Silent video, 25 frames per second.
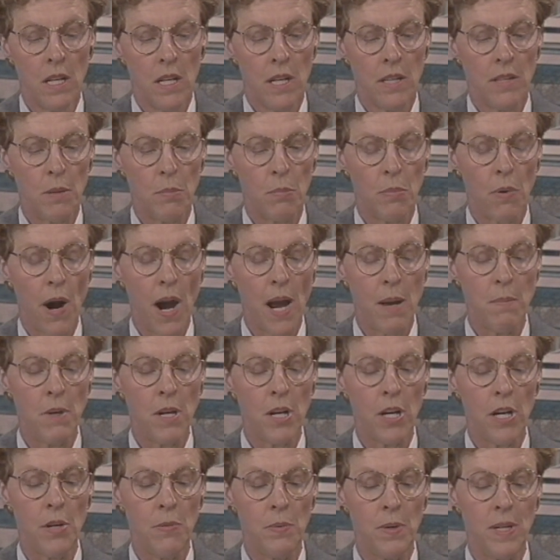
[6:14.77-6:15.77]
The
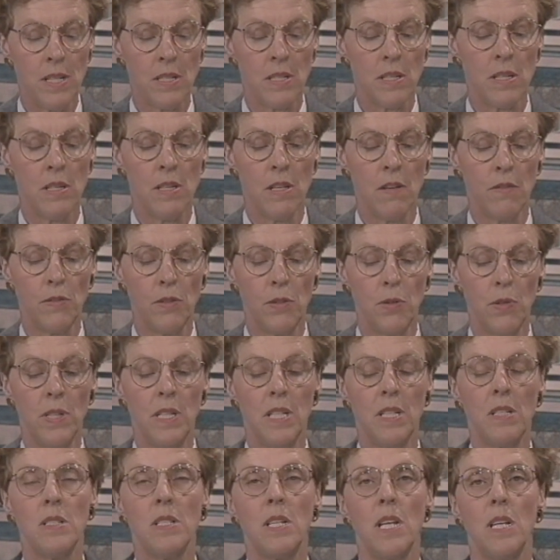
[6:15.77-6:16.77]
primary reason the
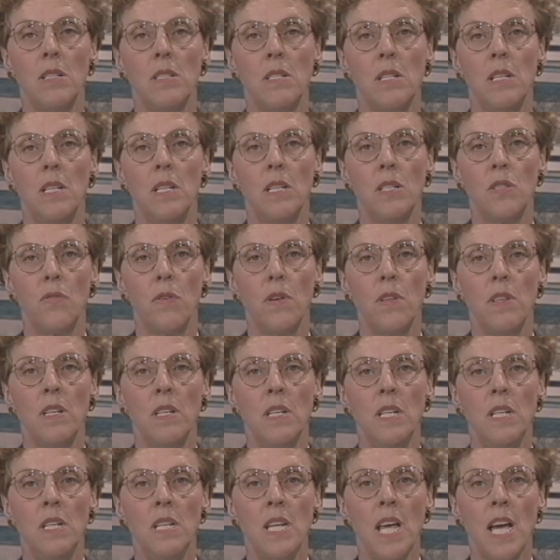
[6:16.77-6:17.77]
fluid is tested is for the
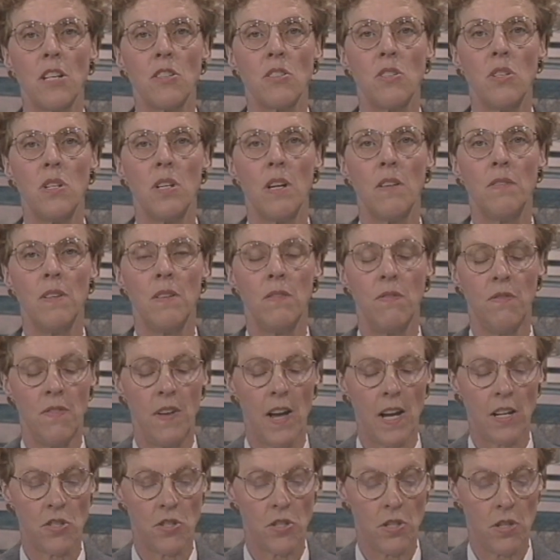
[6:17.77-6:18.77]
detection of
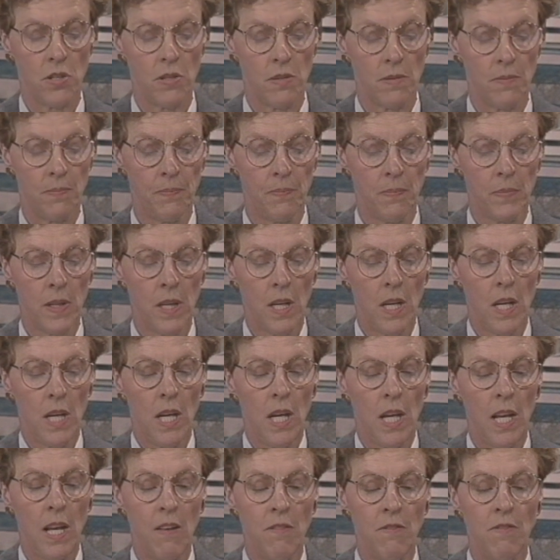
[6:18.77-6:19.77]
infection.
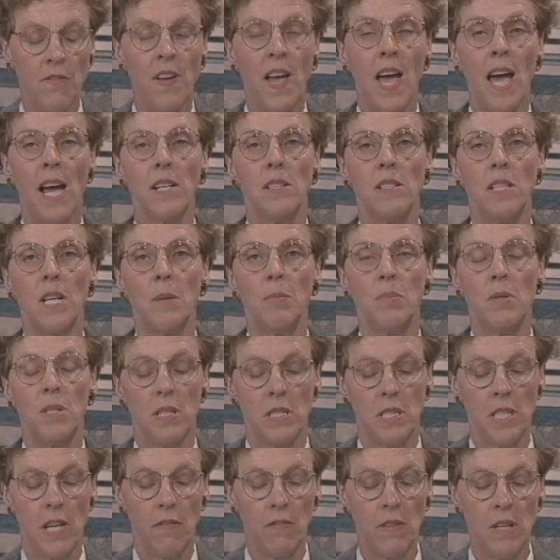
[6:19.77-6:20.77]
In fact, up to
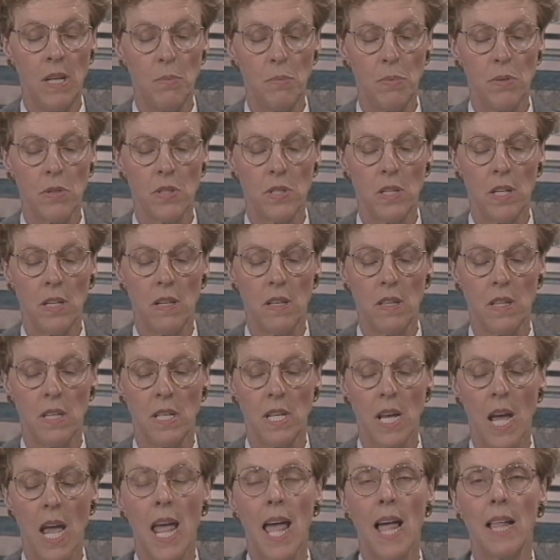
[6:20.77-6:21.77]
70% of the
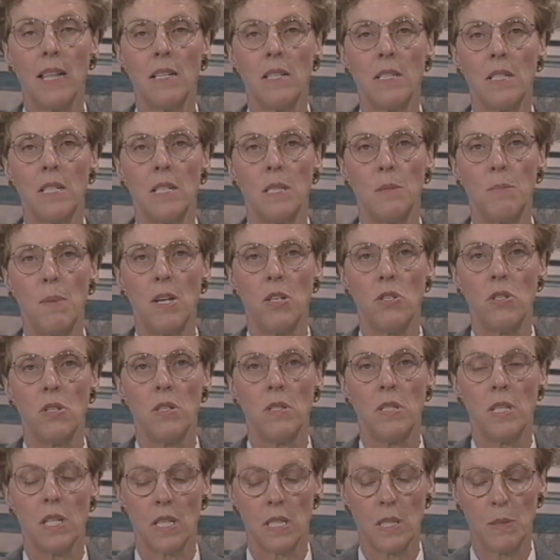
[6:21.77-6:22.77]
dialysis
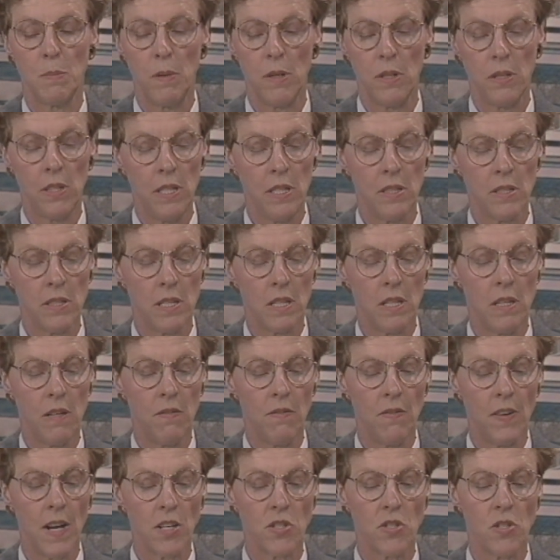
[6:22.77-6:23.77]
patients experience an
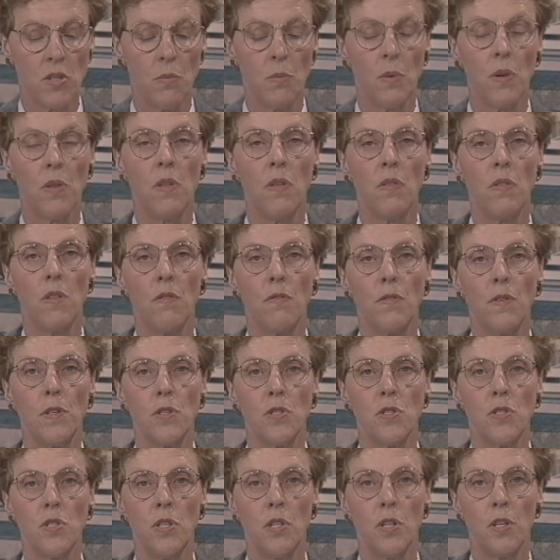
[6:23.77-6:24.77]
infection within the
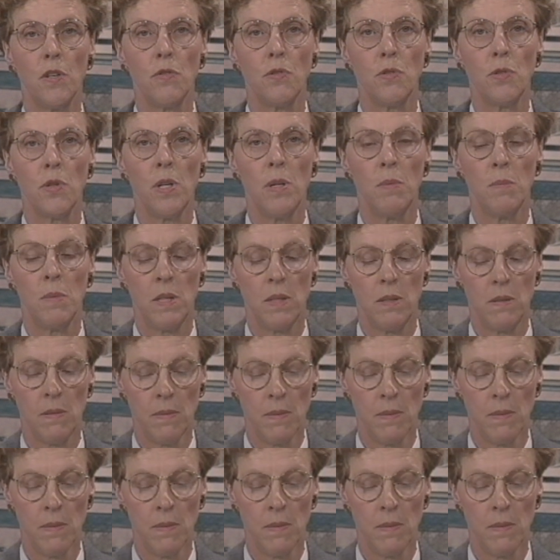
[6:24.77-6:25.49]
first year of treatment.